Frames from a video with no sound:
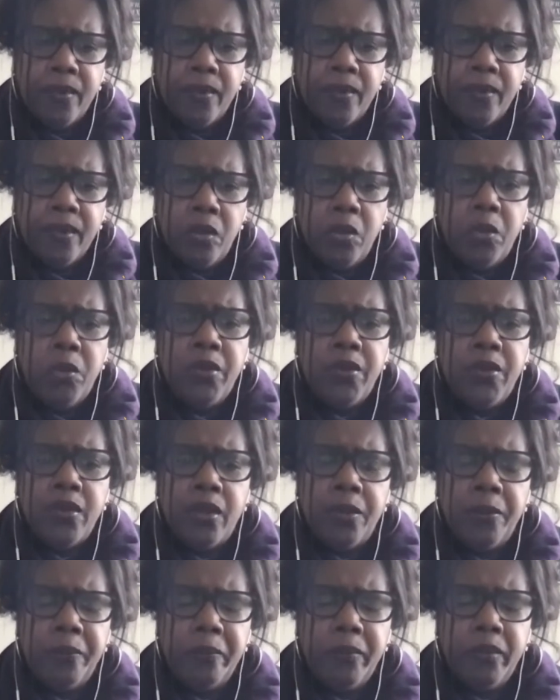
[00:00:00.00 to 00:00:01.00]
who is
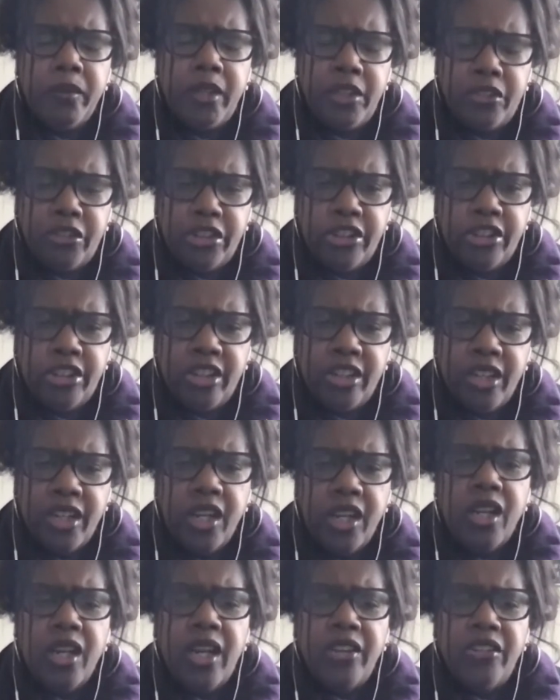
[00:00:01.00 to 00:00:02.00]
a
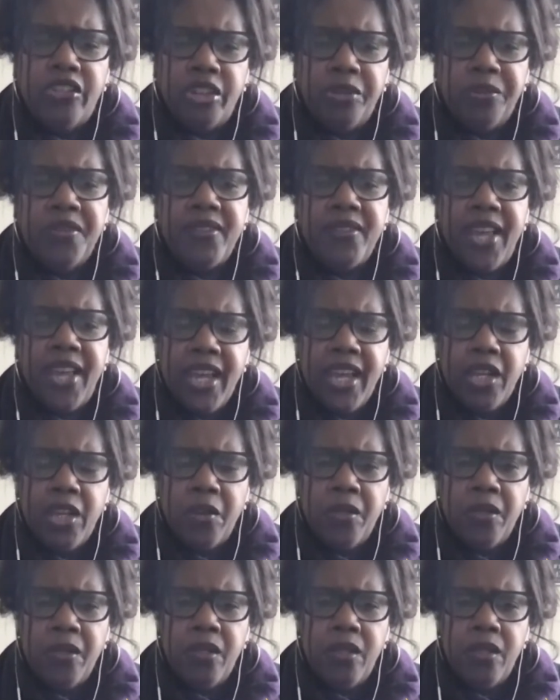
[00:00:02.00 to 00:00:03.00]
teacher. And she
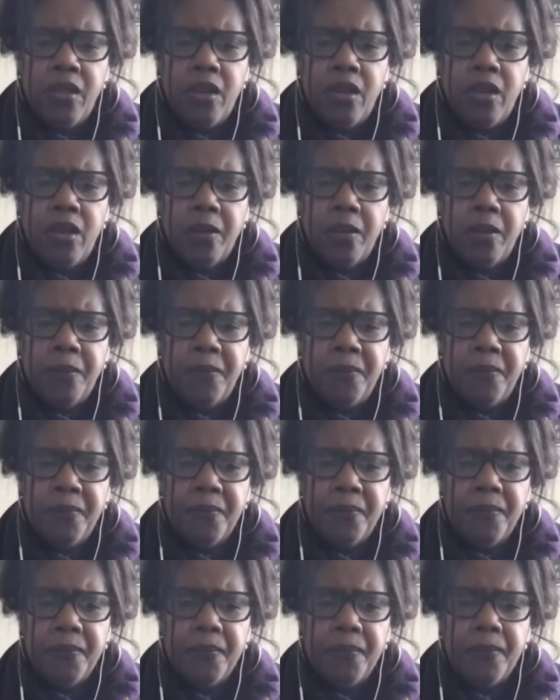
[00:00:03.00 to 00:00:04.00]
was saying, you know,
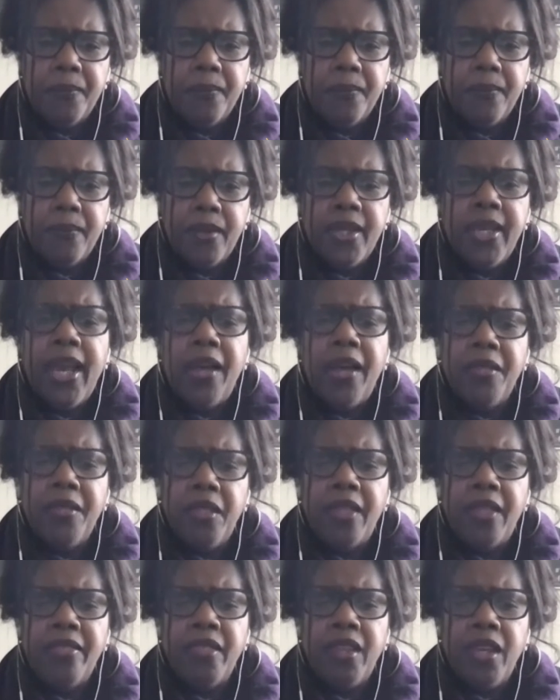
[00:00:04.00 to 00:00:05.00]

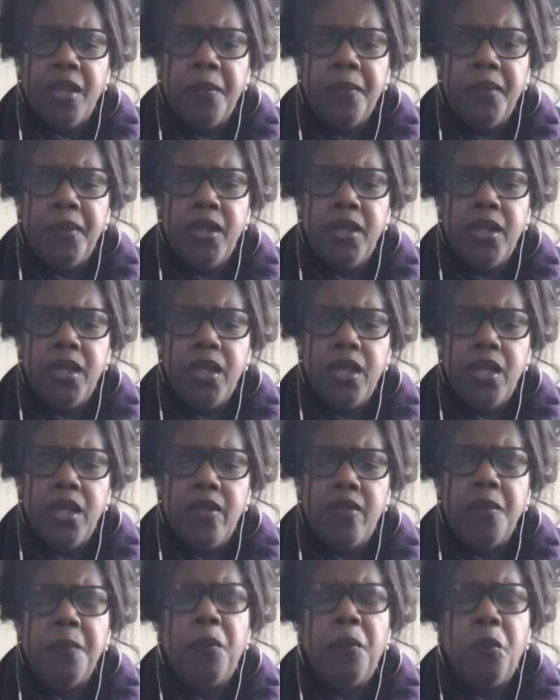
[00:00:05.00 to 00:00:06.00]
I think
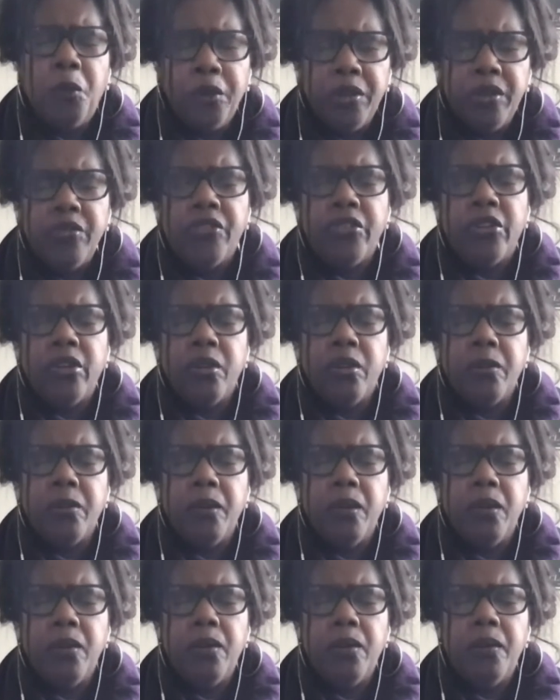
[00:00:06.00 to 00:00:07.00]
it's important for
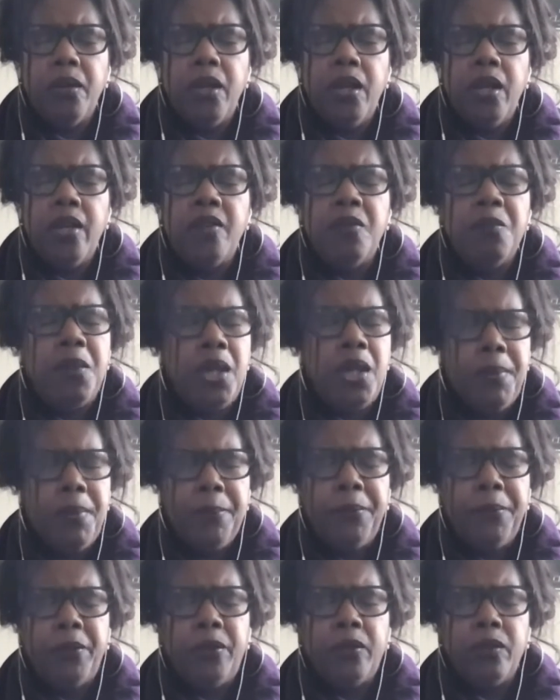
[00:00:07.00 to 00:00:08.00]
as many
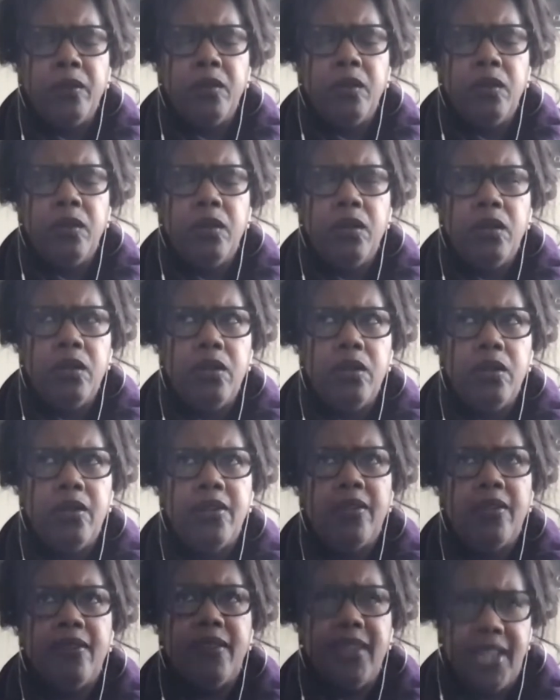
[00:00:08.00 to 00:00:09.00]
people
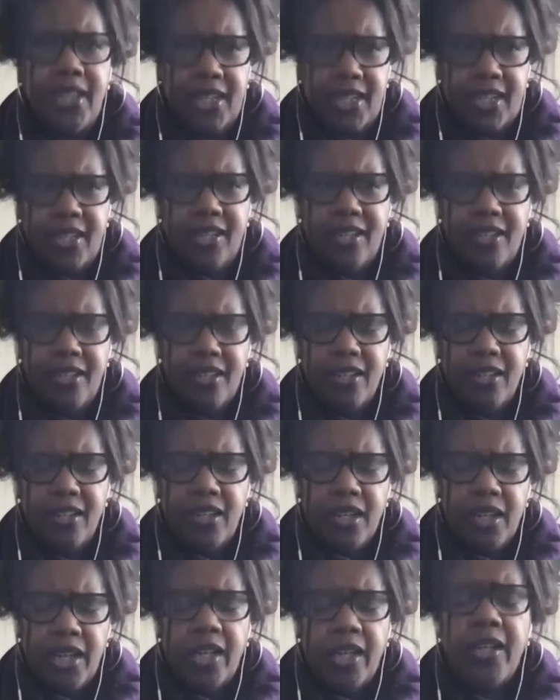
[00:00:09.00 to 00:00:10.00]
to see,
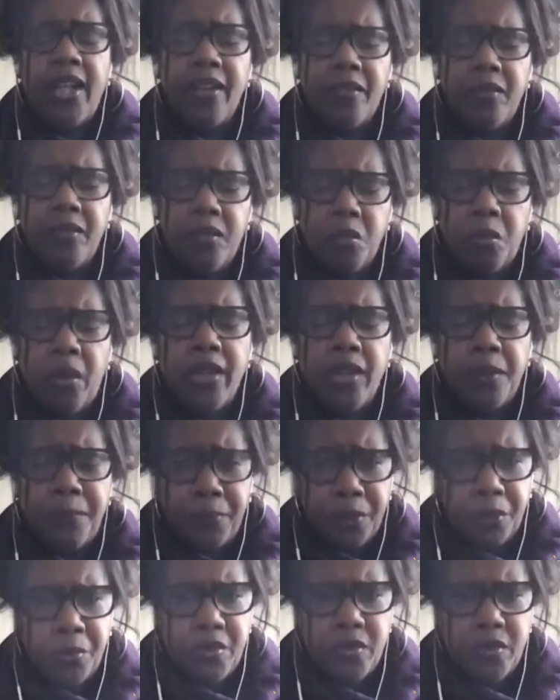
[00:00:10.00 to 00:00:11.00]
and that's why the
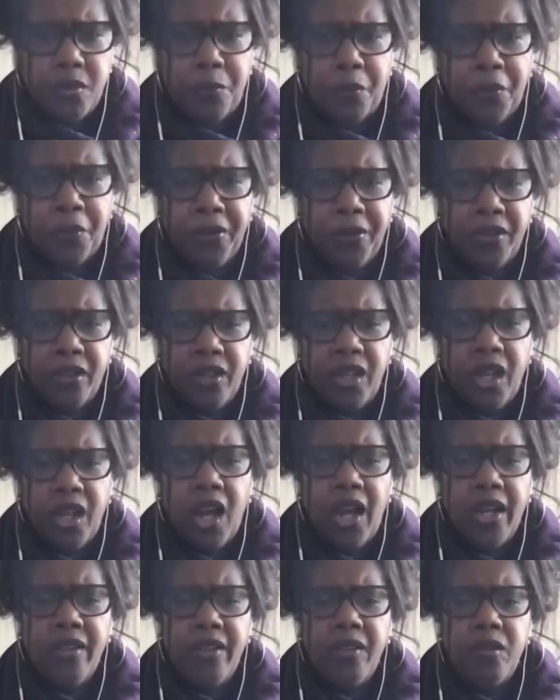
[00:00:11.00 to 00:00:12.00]
book was important.
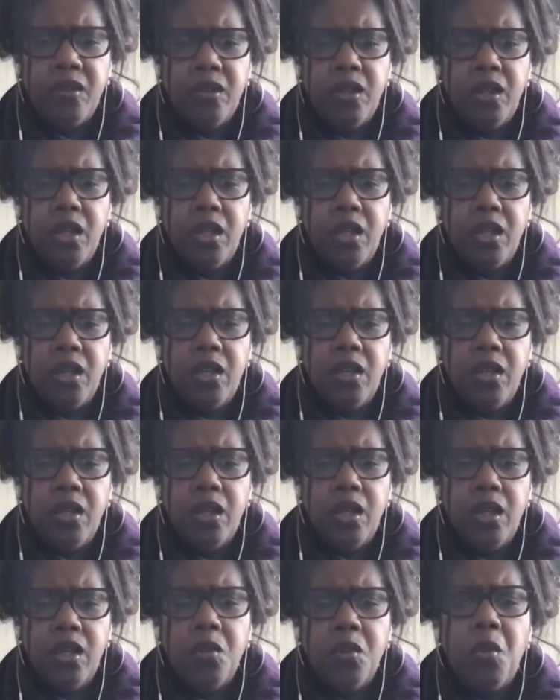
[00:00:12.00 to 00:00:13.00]

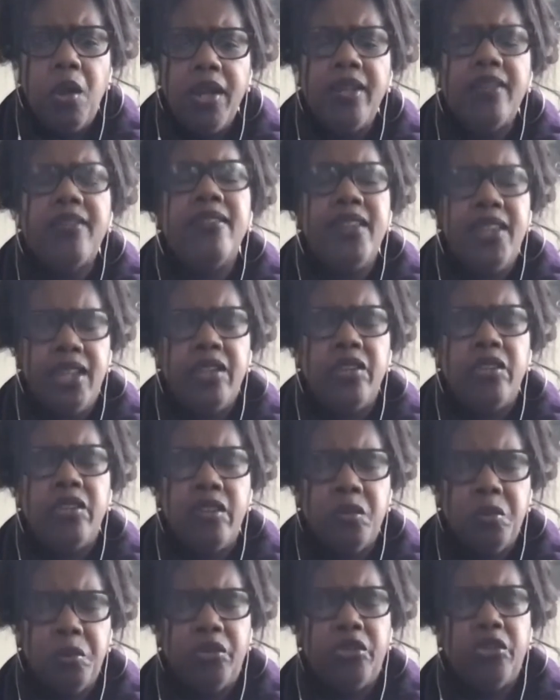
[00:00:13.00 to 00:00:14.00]
You want to see
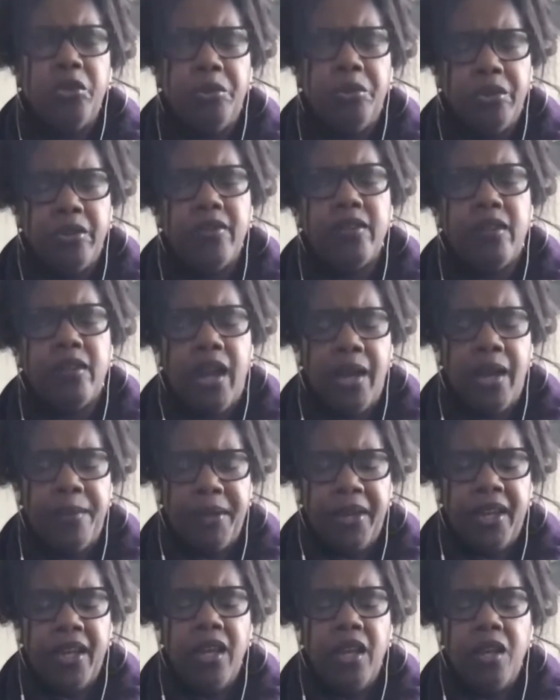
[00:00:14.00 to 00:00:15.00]
just what you were
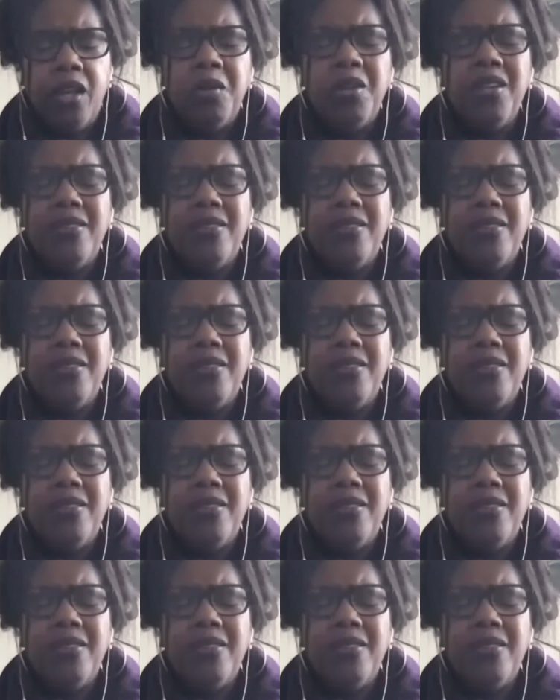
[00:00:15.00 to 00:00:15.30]
describing. I